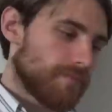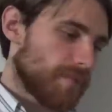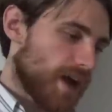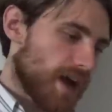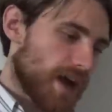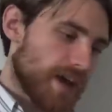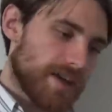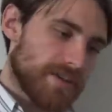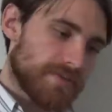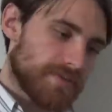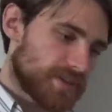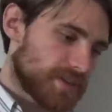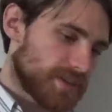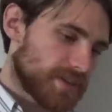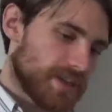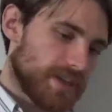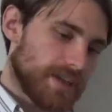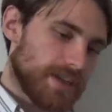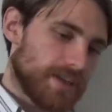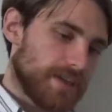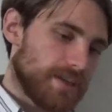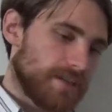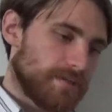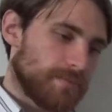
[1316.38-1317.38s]
I have
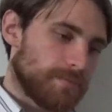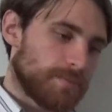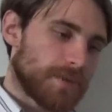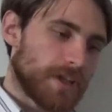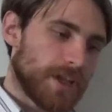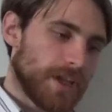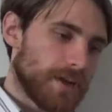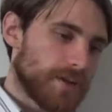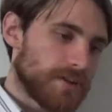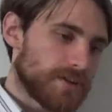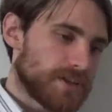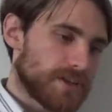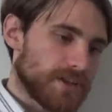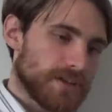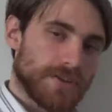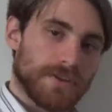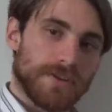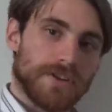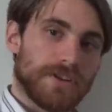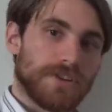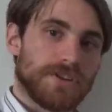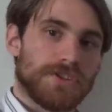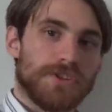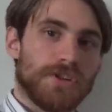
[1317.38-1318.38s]
seen players as
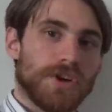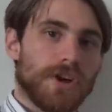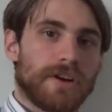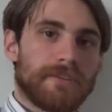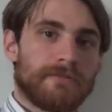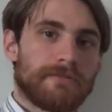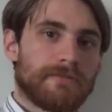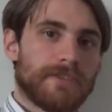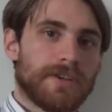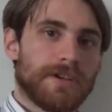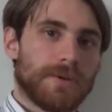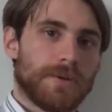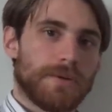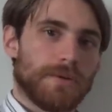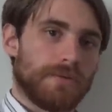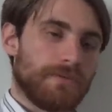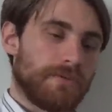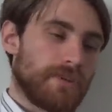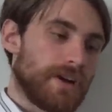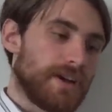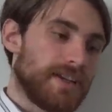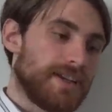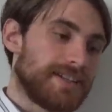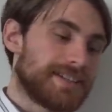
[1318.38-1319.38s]
good as John Finkel
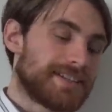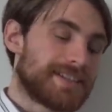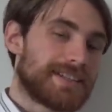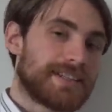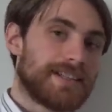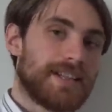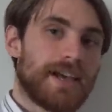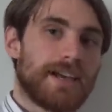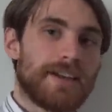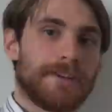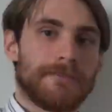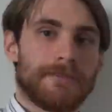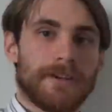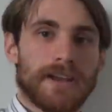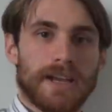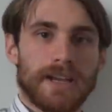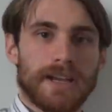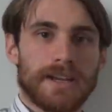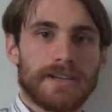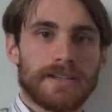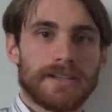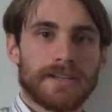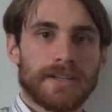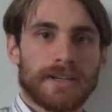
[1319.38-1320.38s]
run Sleight of
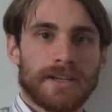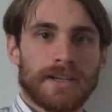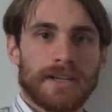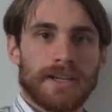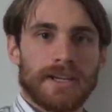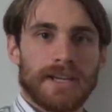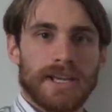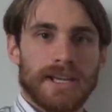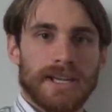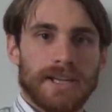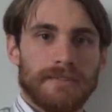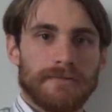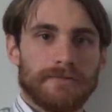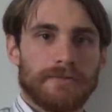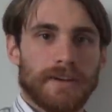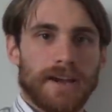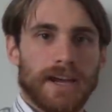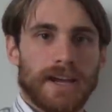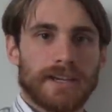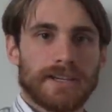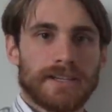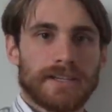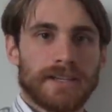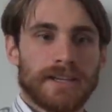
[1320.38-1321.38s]
Hand in
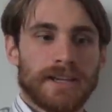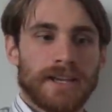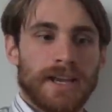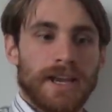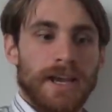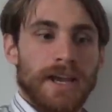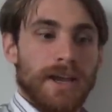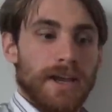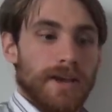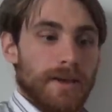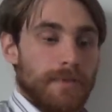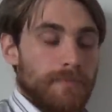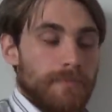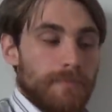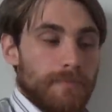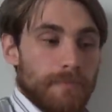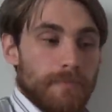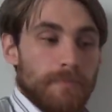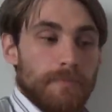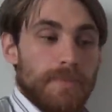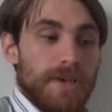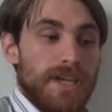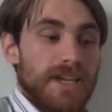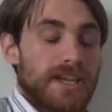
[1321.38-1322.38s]
Infect.
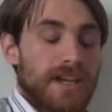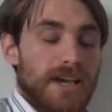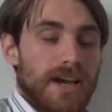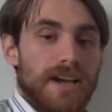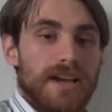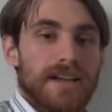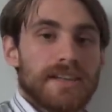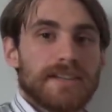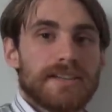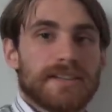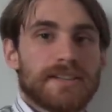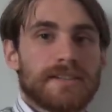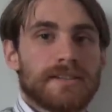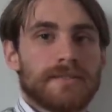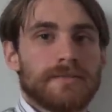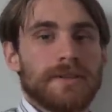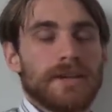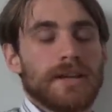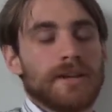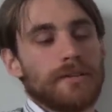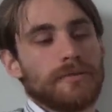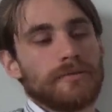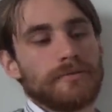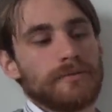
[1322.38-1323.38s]
Because,
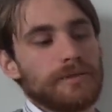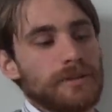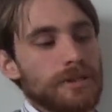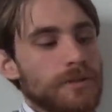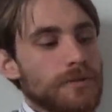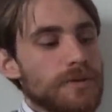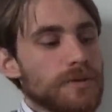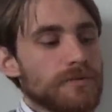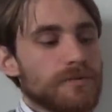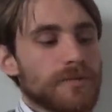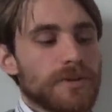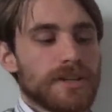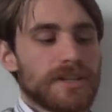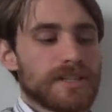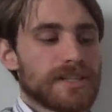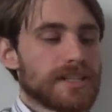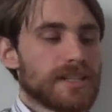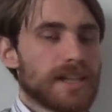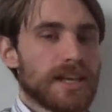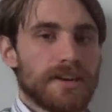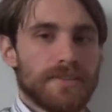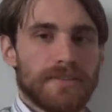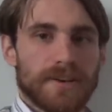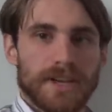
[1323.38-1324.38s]
now, you could run
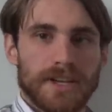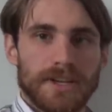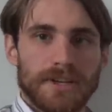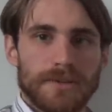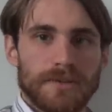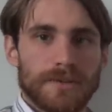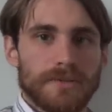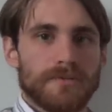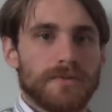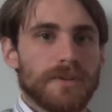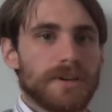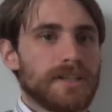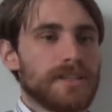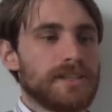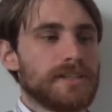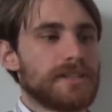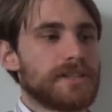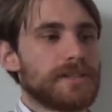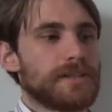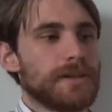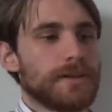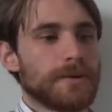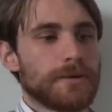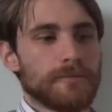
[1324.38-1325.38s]
Sleight of Hand, you could run
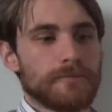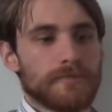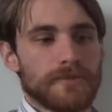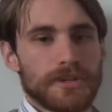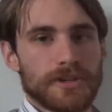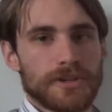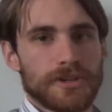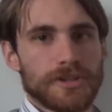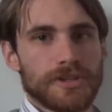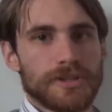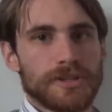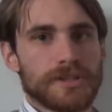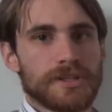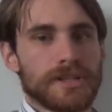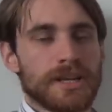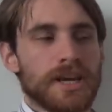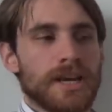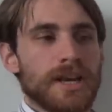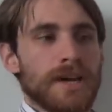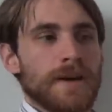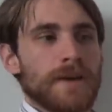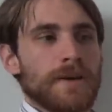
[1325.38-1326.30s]
Serum Visions.